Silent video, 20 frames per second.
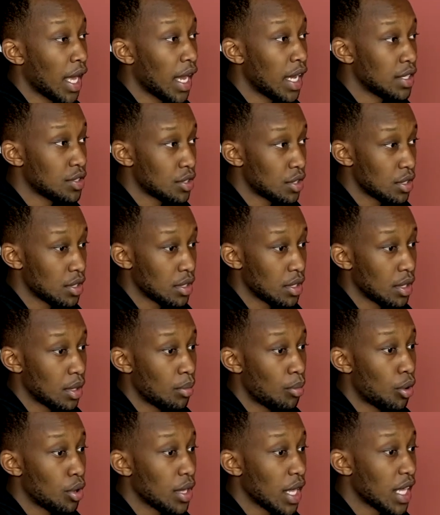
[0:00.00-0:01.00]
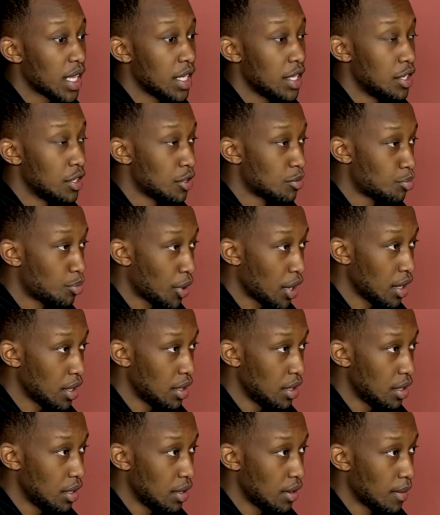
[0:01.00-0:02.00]
lies are more likely to
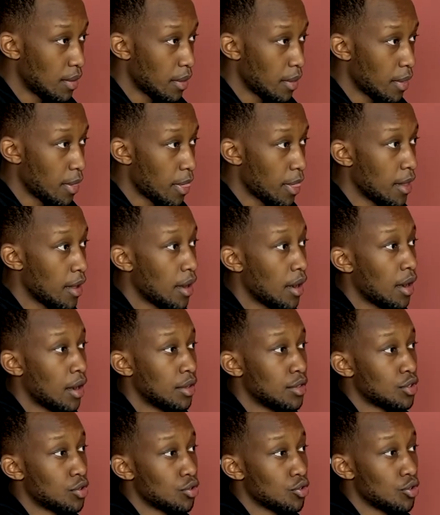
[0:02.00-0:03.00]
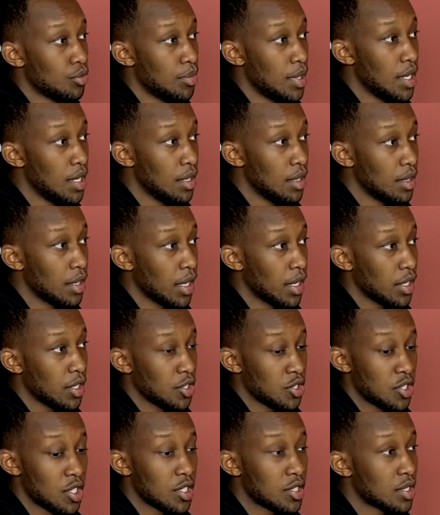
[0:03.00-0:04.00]
spread on social media
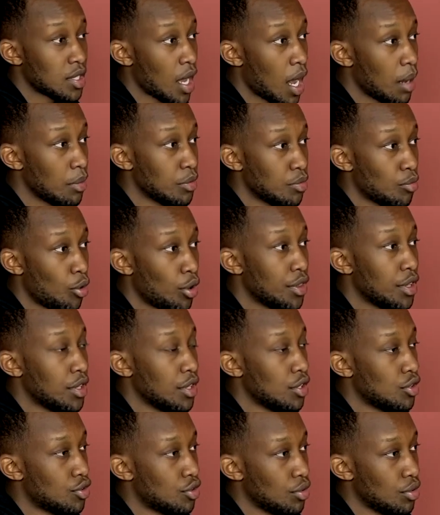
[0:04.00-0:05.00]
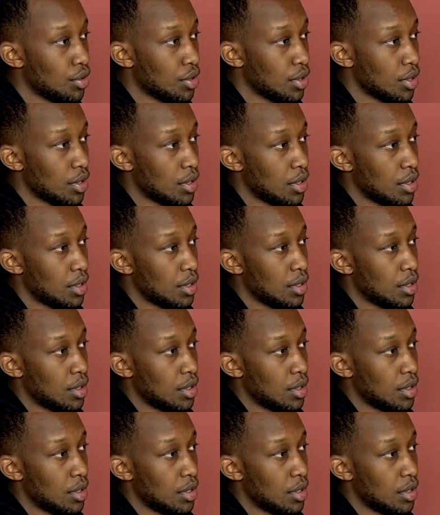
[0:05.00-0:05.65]
like 6 times more than the truth.